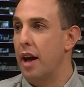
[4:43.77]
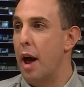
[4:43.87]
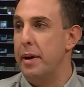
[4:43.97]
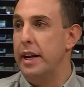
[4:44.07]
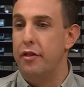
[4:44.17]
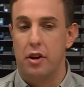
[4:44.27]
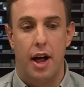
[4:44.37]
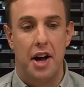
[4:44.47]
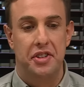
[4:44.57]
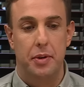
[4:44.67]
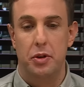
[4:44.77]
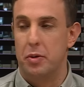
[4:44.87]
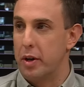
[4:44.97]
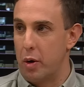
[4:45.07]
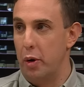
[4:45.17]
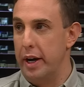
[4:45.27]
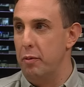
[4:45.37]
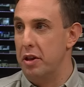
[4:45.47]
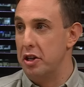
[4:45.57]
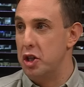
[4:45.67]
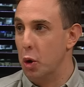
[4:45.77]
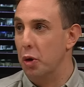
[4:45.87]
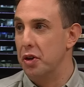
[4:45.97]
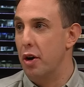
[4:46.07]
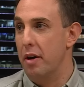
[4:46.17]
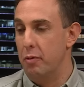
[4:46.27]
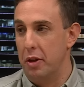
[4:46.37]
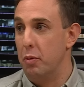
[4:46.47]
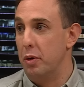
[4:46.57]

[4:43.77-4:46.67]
I mean, if Clarkson was recruiting with short-sighted